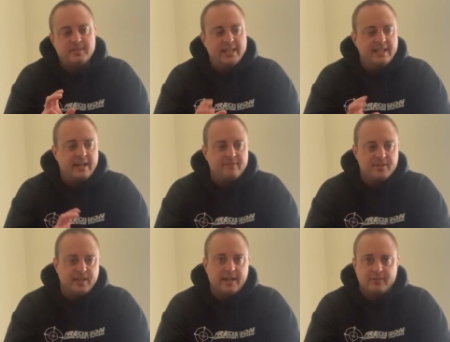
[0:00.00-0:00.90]
And then
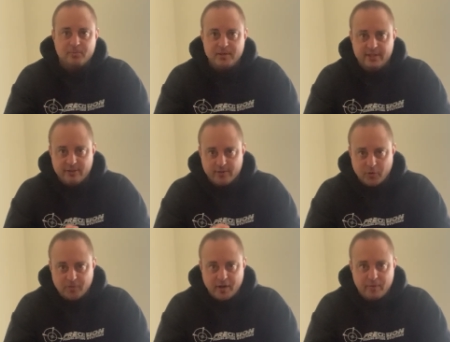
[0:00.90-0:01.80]
after that, there'll be either an
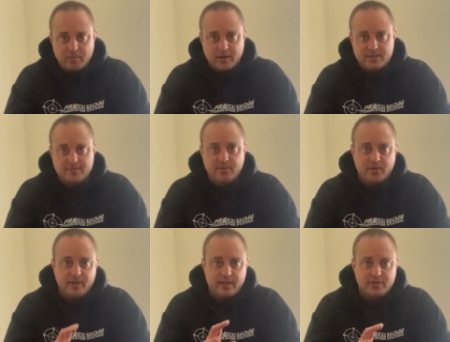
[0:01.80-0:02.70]
overhead press
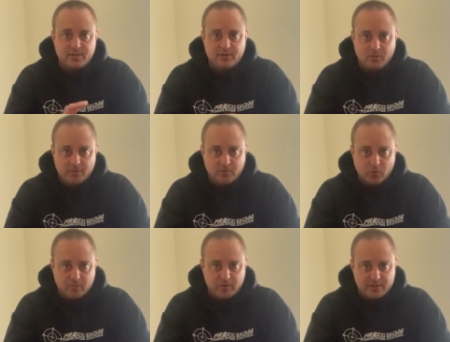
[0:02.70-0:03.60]
variation or a
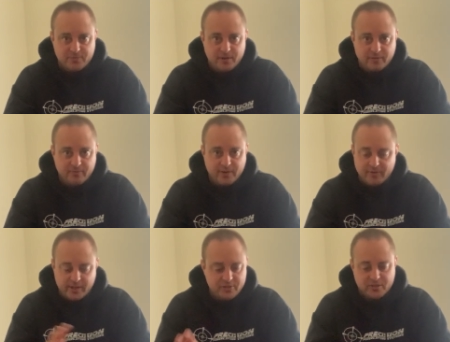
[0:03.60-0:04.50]
floor press
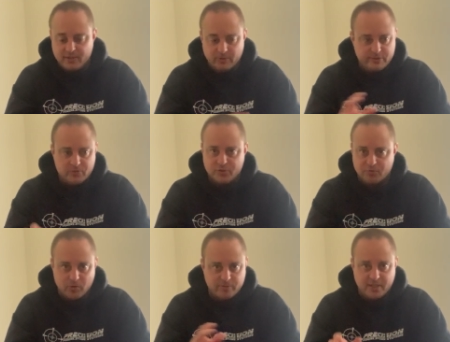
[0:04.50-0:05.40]
variation. Those will just
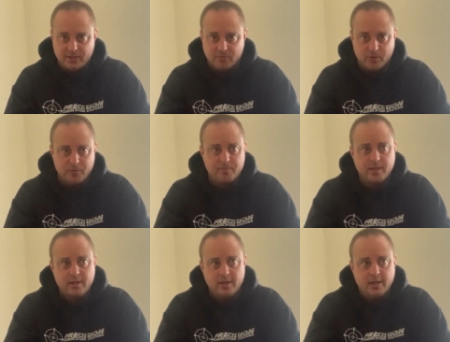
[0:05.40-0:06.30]
rotate through.
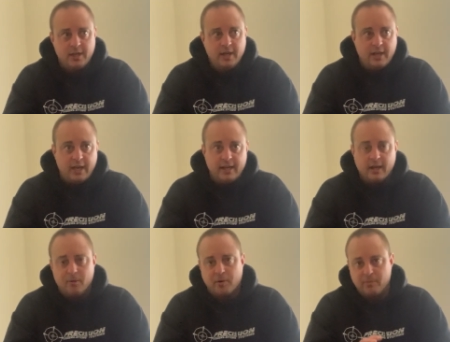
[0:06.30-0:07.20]
And
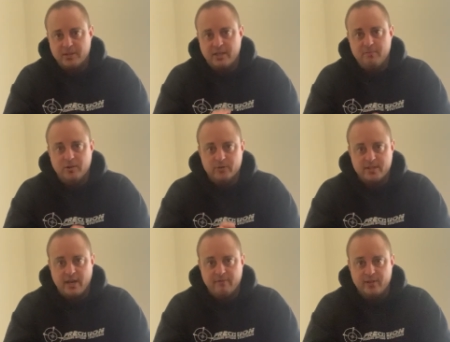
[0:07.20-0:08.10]
I'll probably keep those
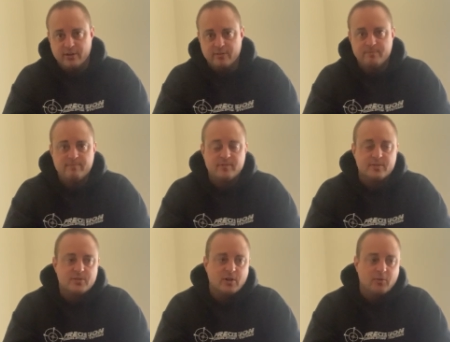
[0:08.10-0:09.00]
heavier to
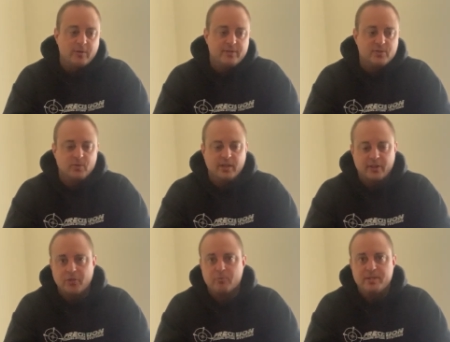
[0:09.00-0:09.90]
start with, so
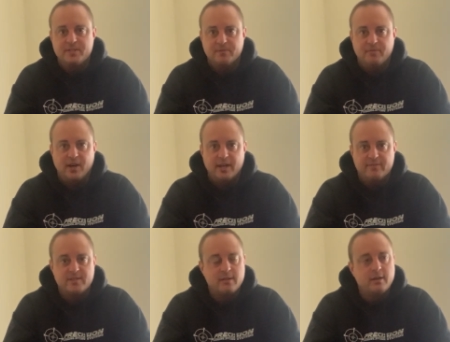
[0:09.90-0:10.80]
like threes to
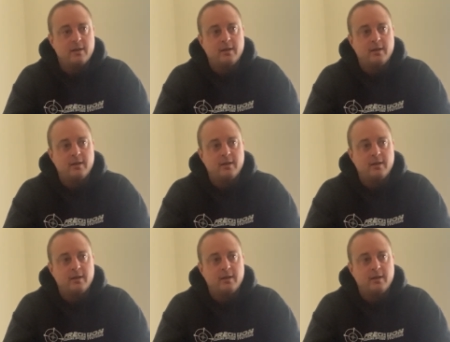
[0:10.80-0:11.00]
fives.